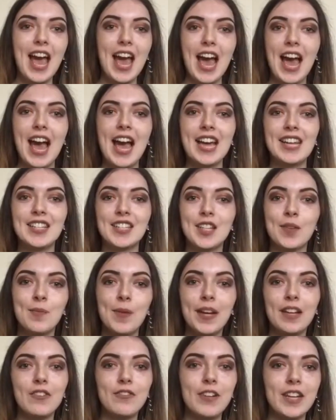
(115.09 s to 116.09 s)
and a
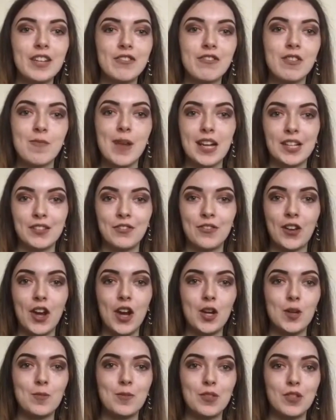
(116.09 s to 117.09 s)
big thing for
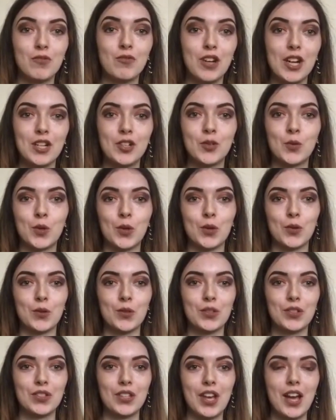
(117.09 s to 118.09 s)
emetophobes
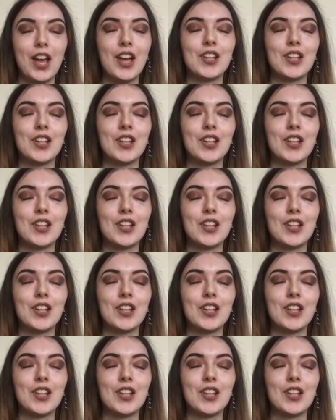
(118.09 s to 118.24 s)
rituals